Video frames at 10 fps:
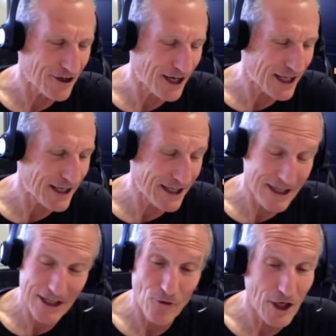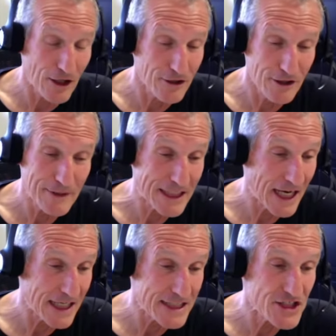And, you know, and I'll look them in the
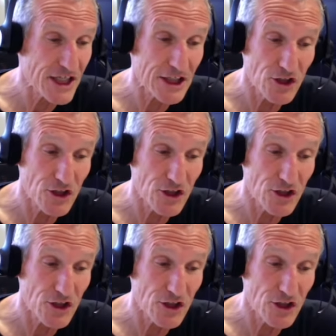eye and say,